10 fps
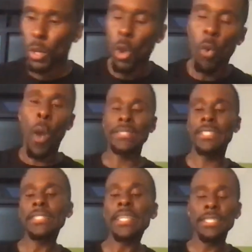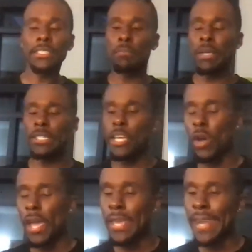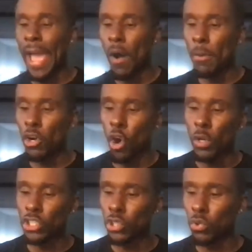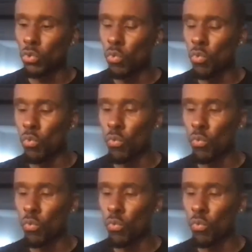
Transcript: Why should they think it's a big deal? And now I'm going to go into